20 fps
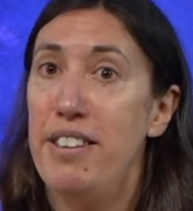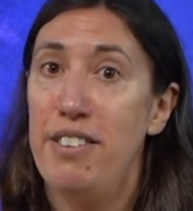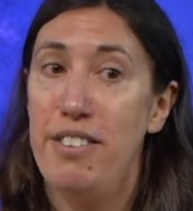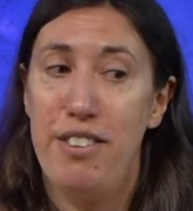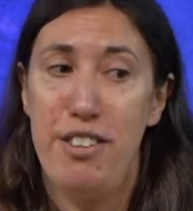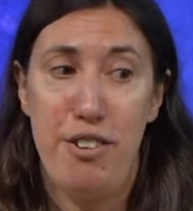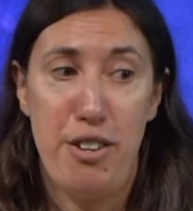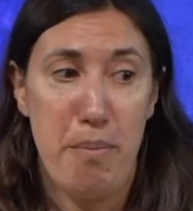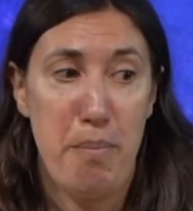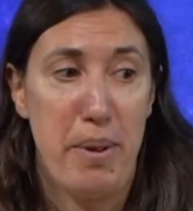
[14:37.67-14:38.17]

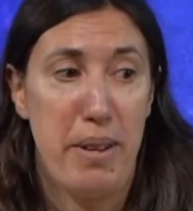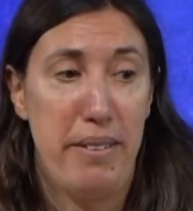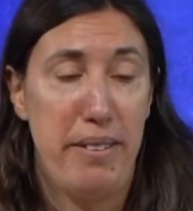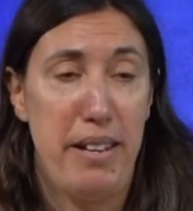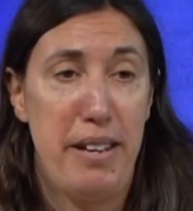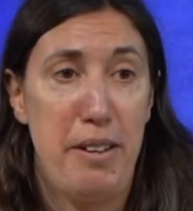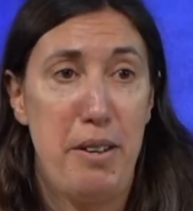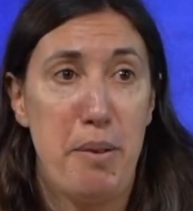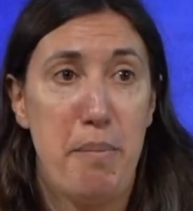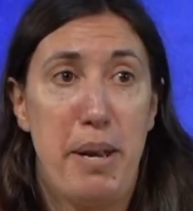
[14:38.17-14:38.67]
the
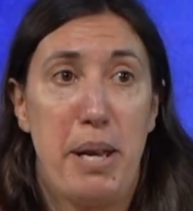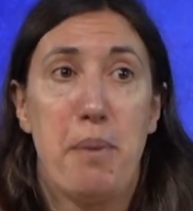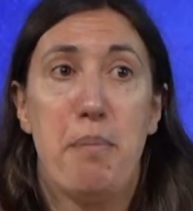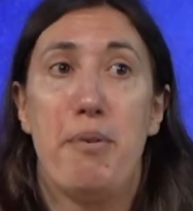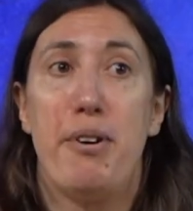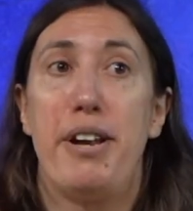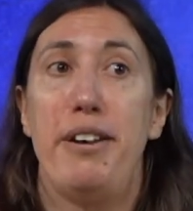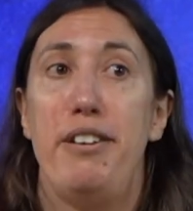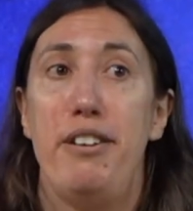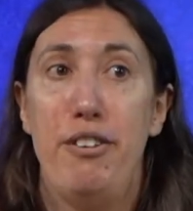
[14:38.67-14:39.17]
chimpanzee to make a
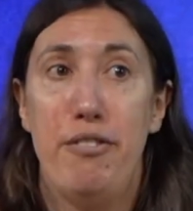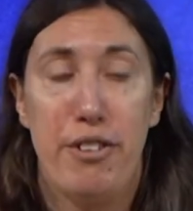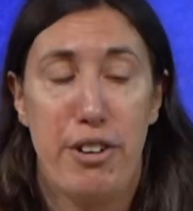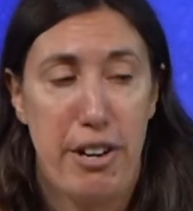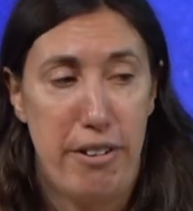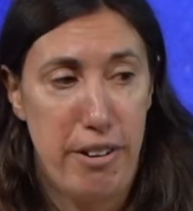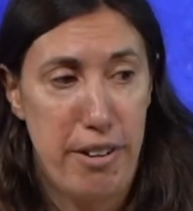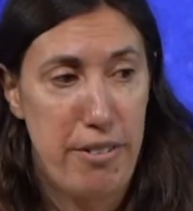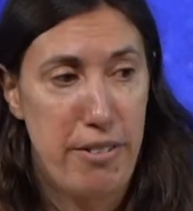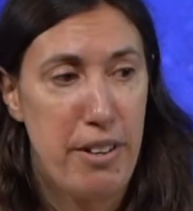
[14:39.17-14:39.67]
brand new
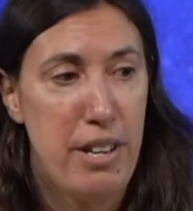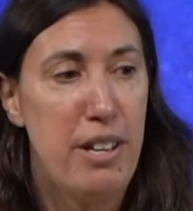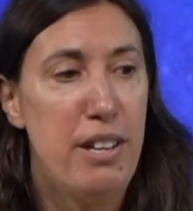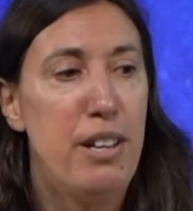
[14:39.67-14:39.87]
virus,